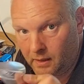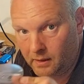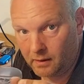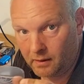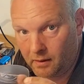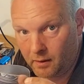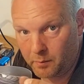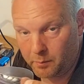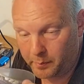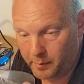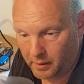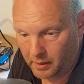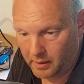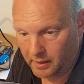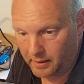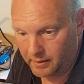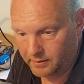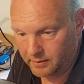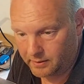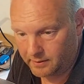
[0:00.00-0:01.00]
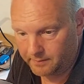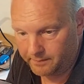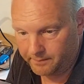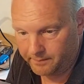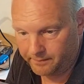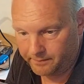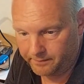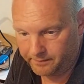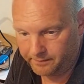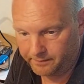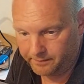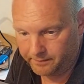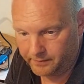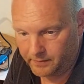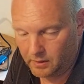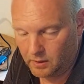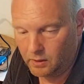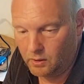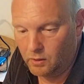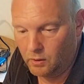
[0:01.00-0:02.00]
light buckets
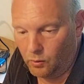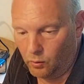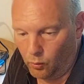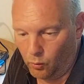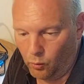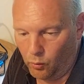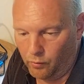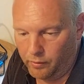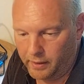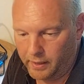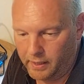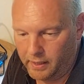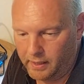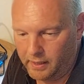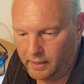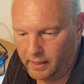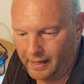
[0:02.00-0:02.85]
or the